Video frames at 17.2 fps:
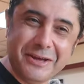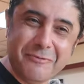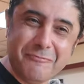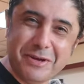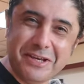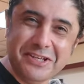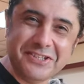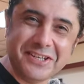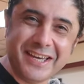
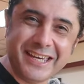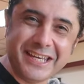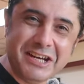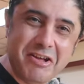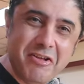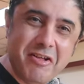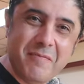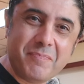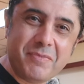amazing again
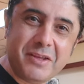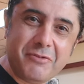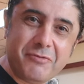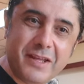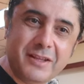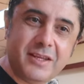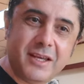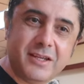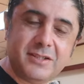
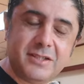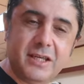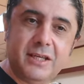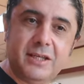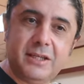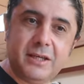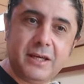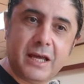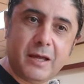fantastic
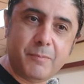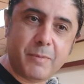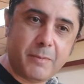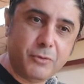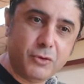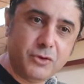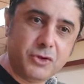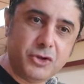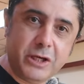um, i'm
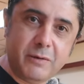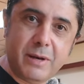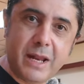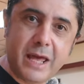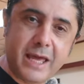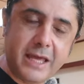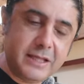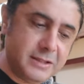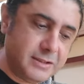on
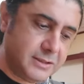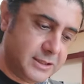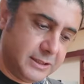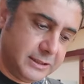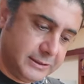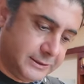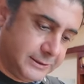dreamland